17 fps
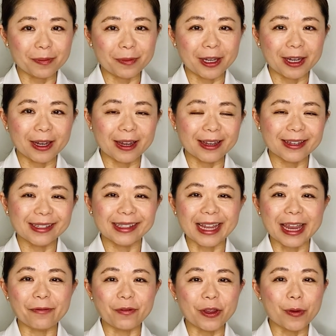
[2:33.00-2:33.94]
because
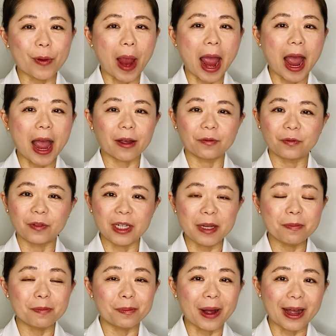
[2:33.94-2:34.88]
if you have
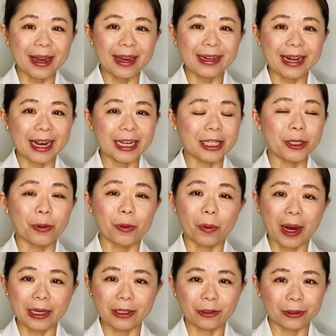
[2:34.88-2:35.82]
deep bite and you
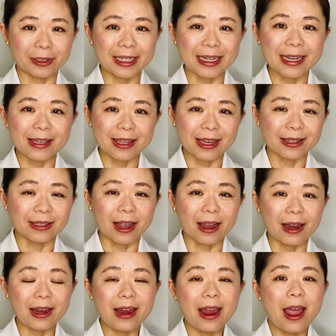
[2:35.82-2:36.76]
grind your teeth at
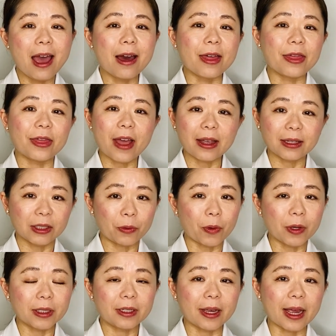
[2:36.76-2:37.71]
night, that's
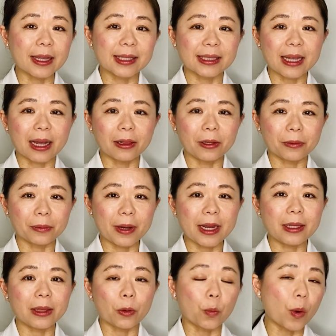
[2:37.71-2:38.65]
going to
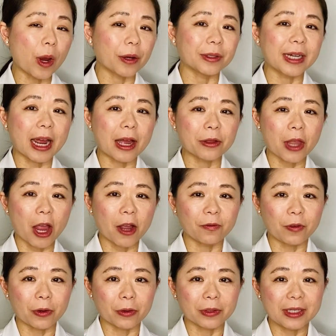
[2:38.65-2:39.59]
accelerate the wear down
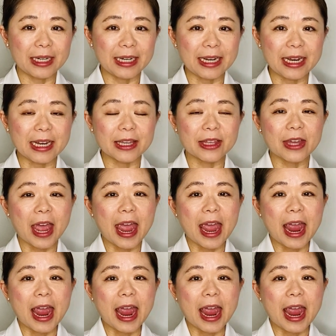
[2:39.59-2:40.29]
of your teeth.